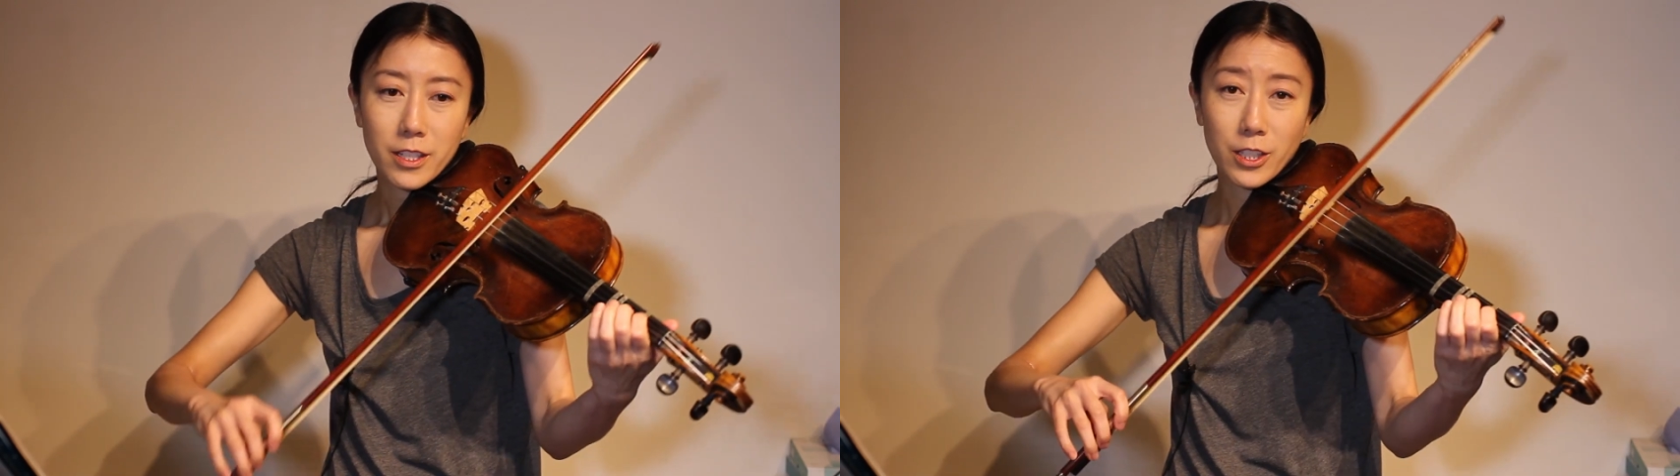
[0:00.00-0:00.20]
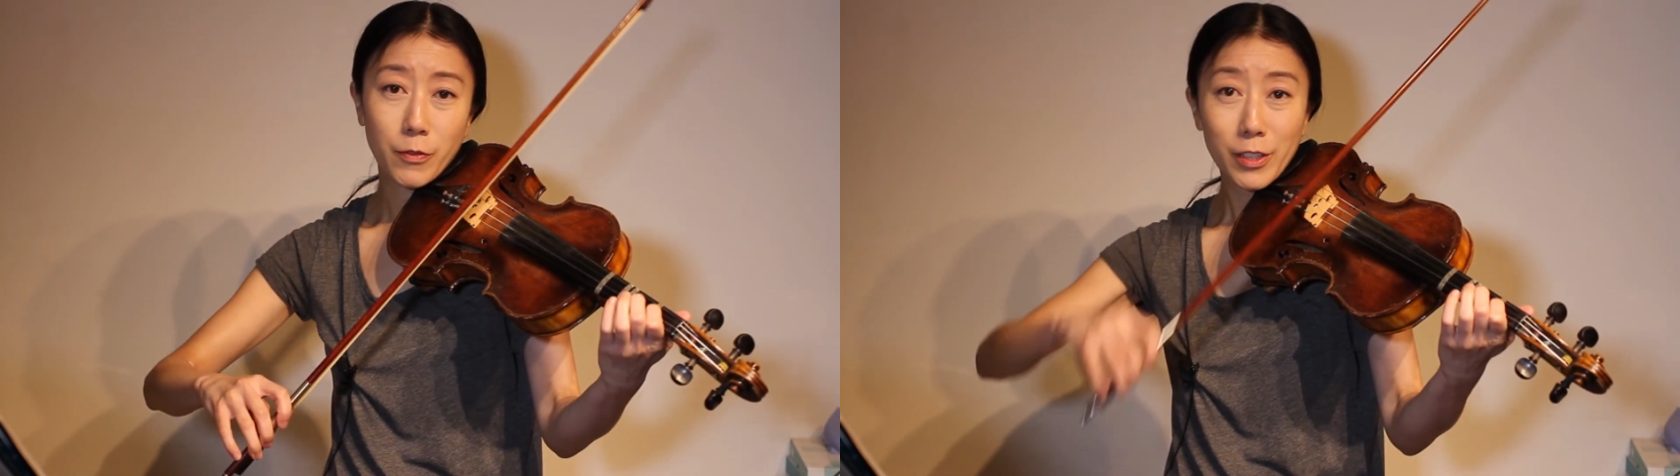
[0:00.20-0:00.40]

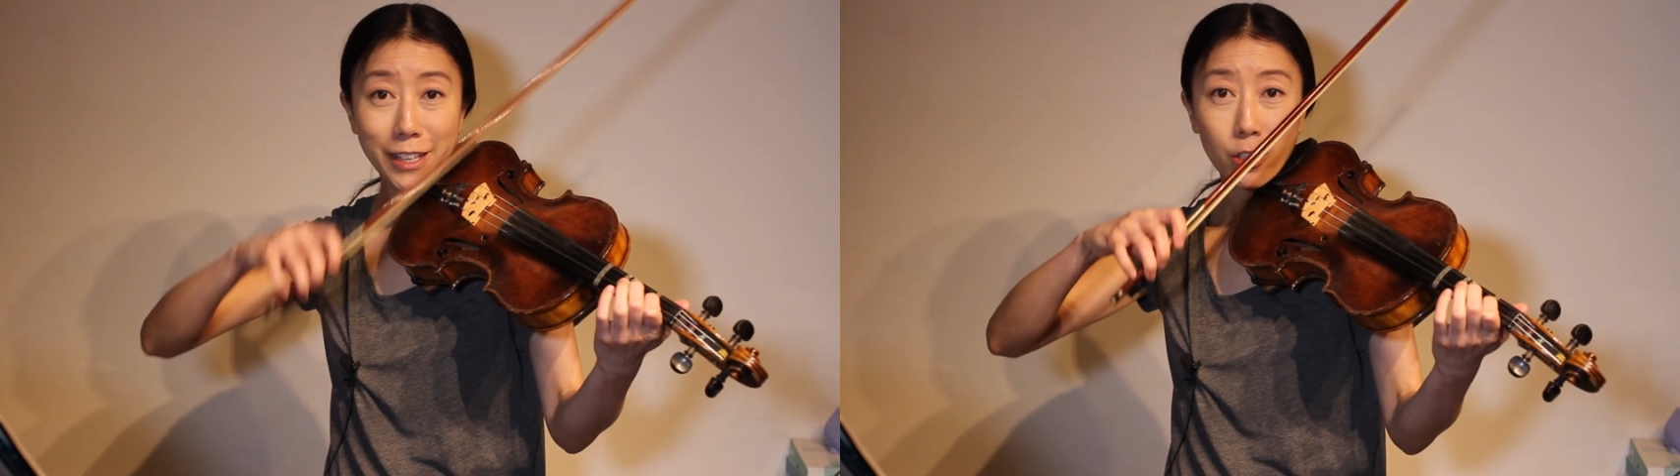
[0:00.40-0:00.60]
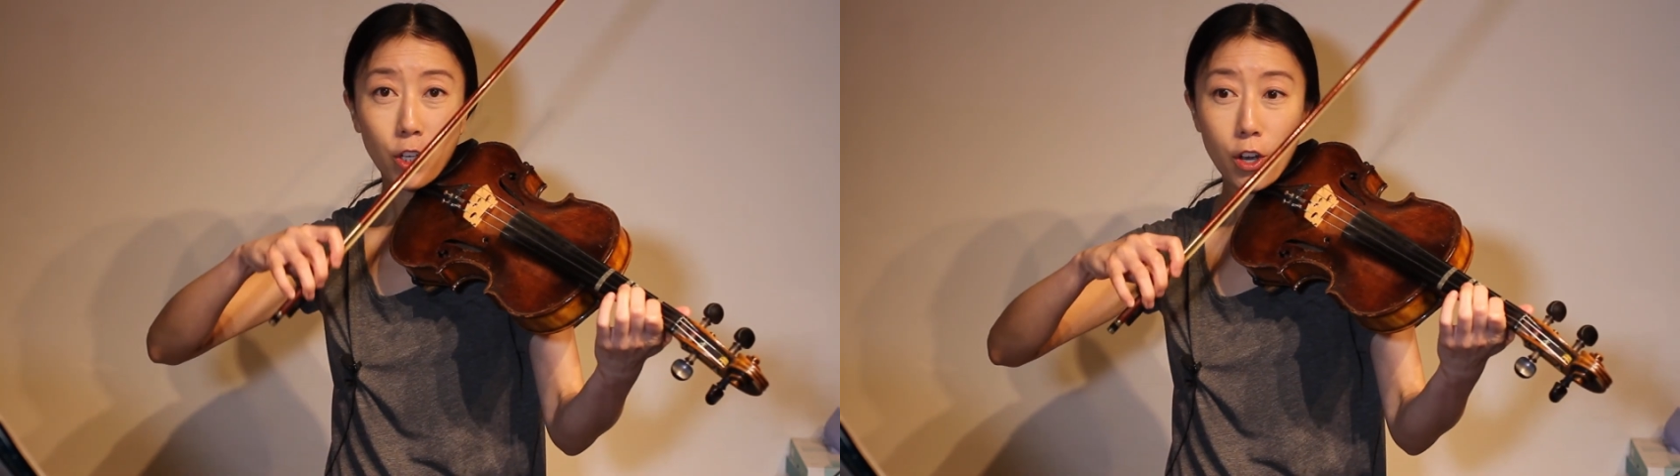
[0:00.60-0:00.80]
if you
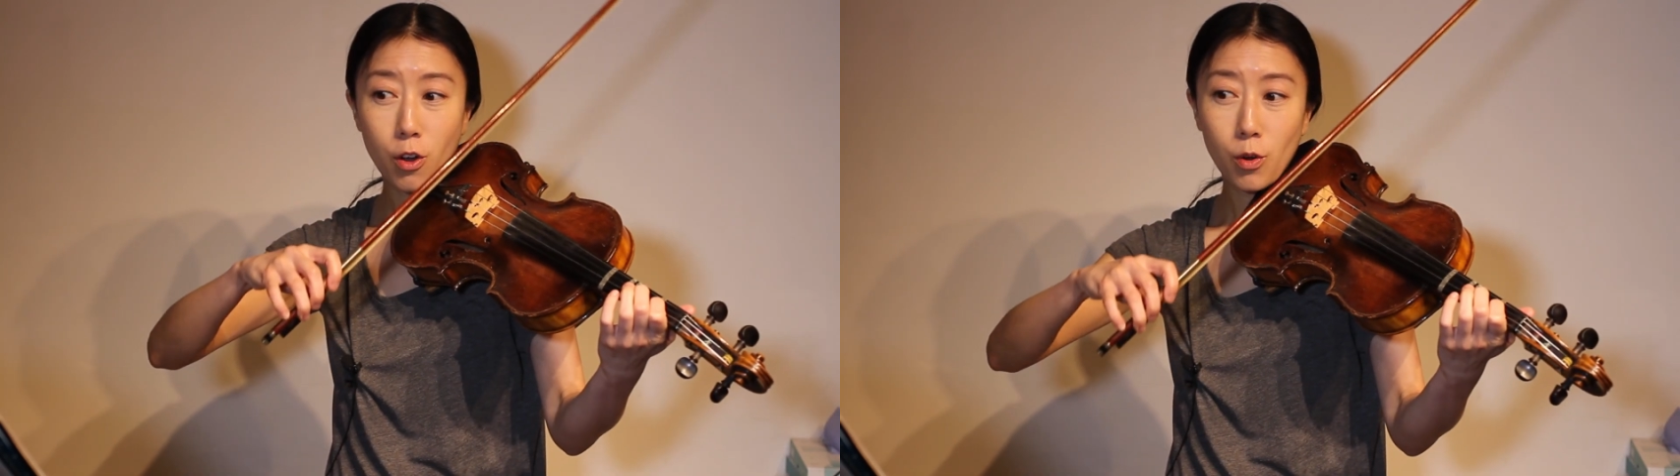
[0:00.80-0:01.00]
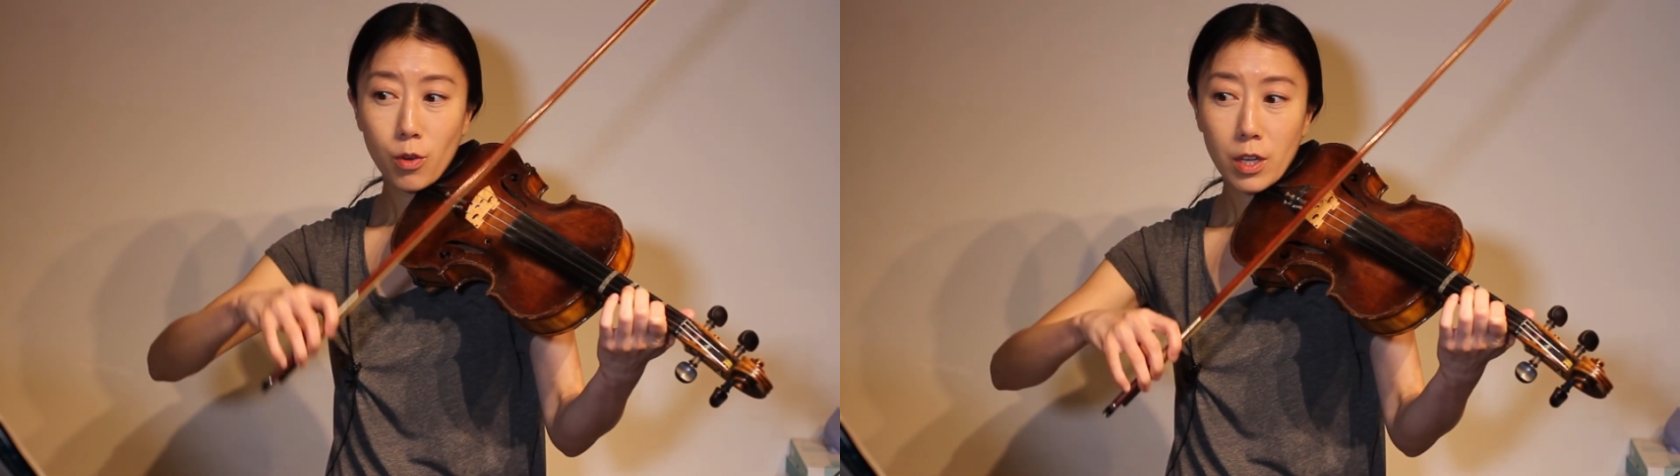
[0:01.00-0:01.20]
let
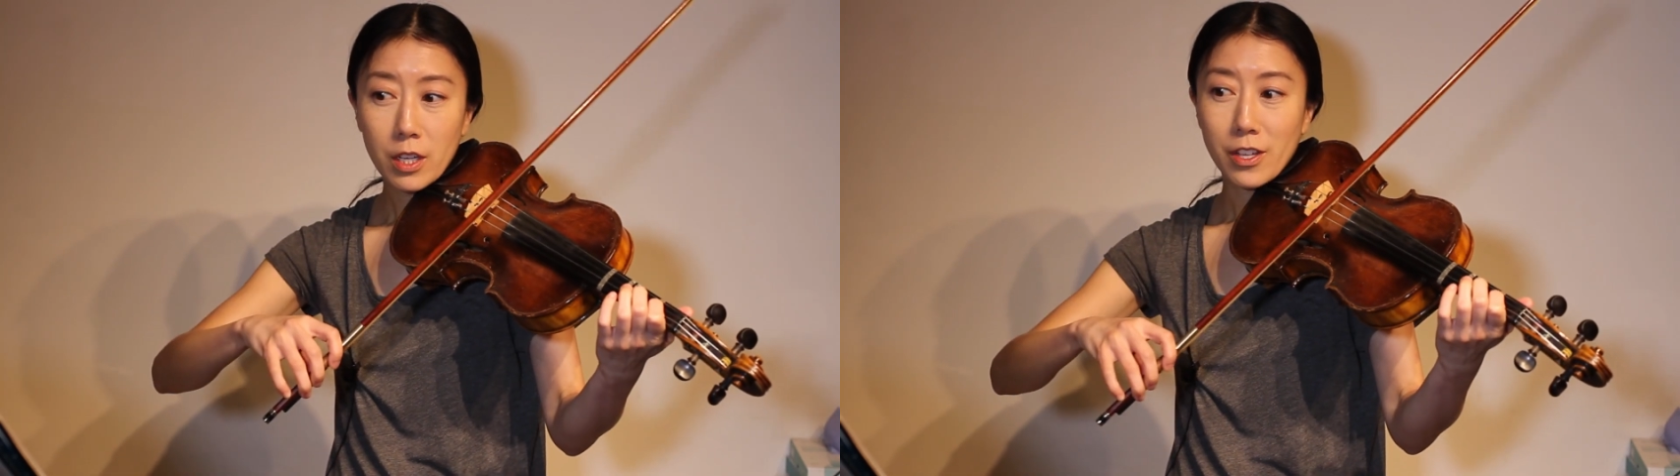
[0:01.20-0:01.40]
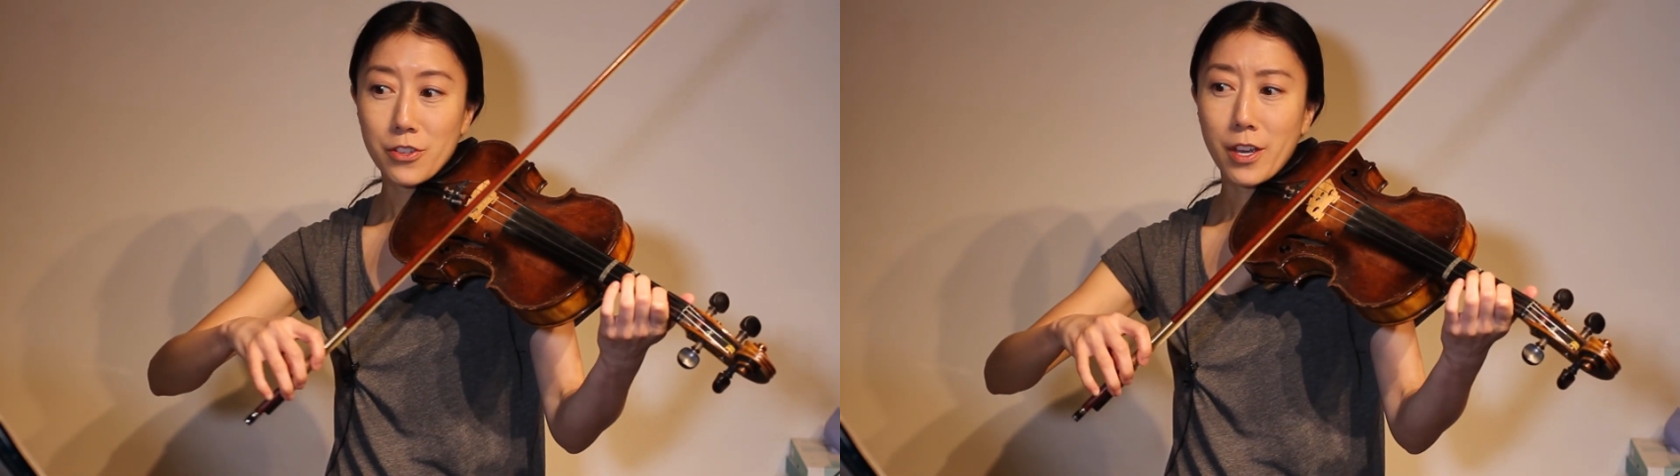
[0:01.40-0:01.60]
go, then